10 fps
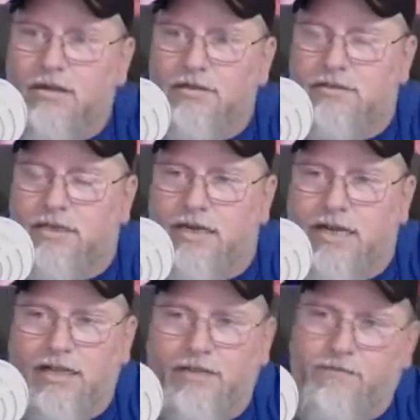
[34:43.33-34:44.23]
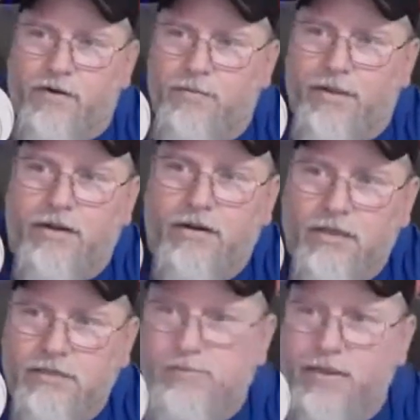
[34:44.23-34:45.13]
Citadel at Furman.
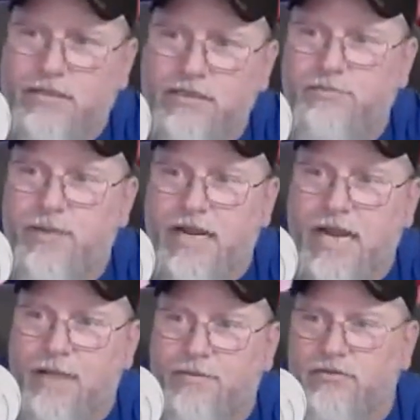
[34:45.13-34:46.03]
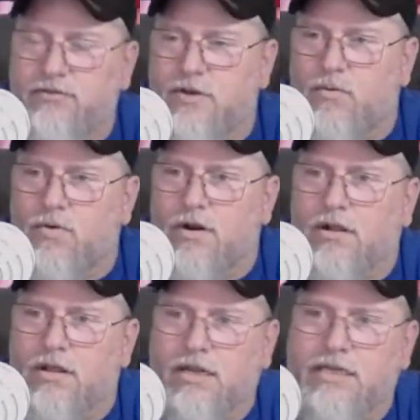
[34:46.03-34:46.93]
Let's pick this big game. This is at 1
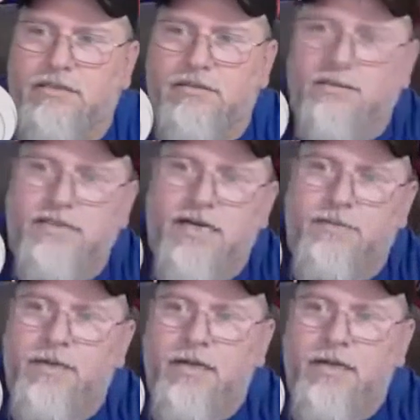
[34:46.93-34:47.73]
o'clock Eastern Time.